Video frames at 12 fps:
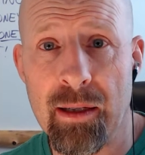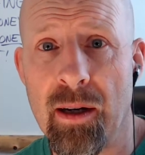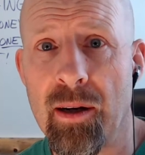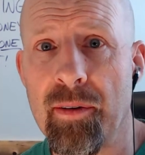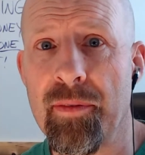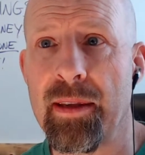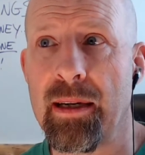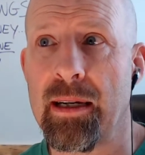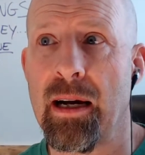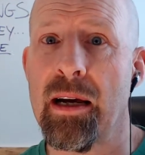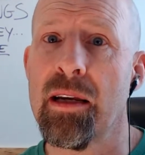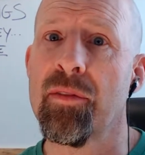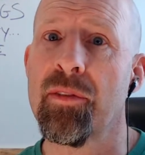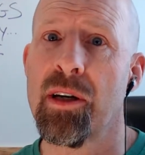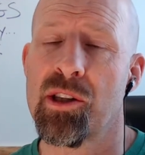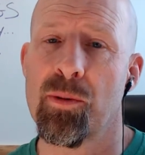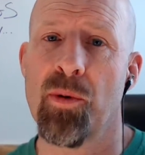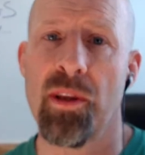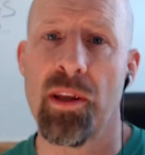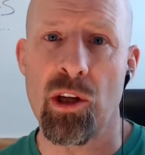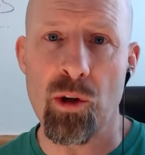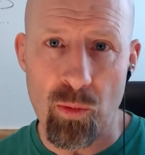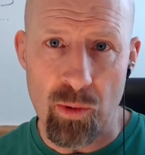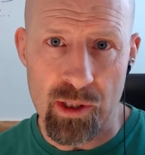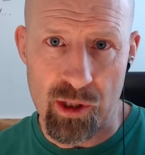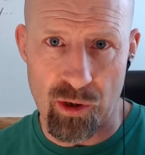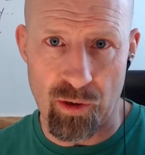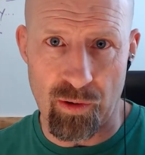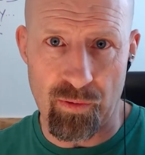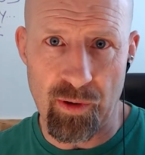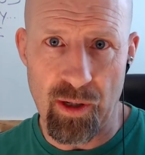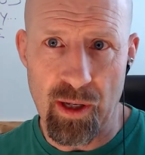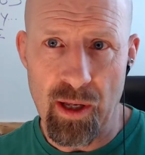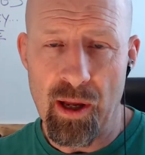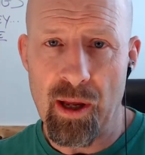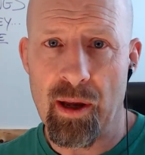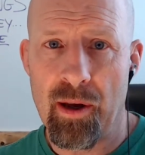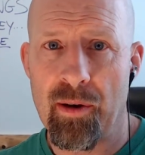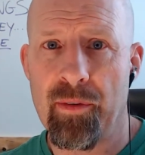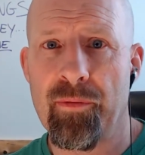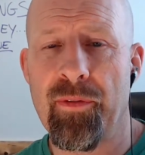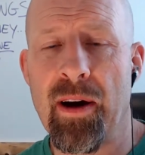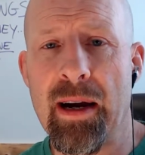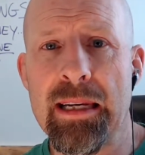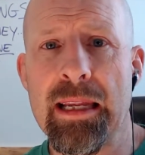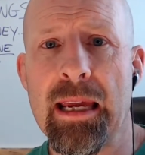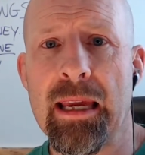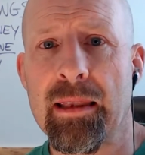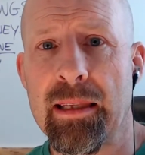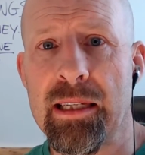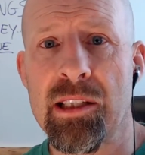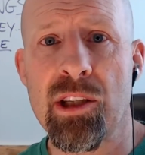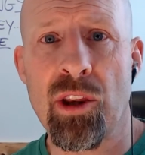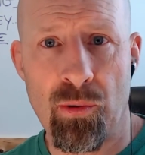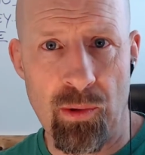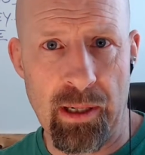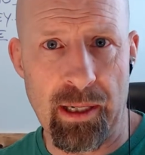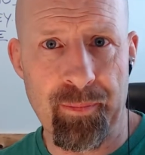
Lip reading: of the kind of customer that you want to serve. Find at least three,